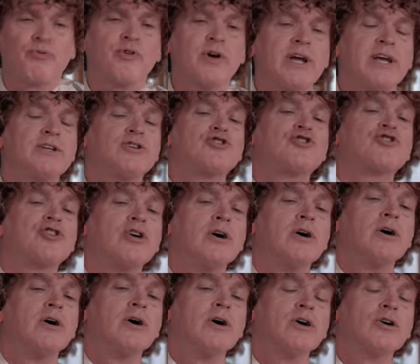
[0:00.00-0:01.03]
preached
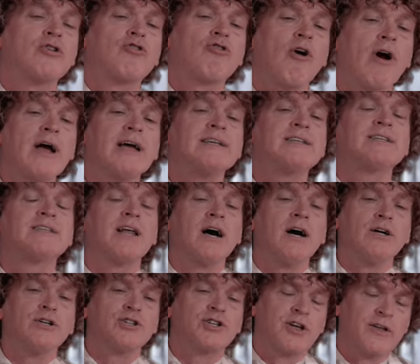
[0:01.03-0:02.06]
Christ
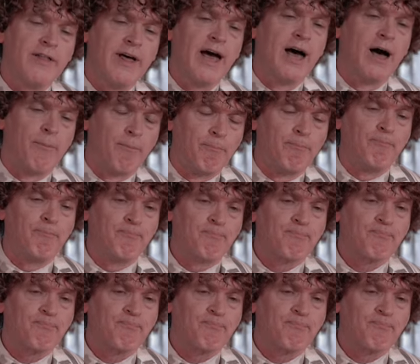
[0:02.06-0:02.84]
unto them.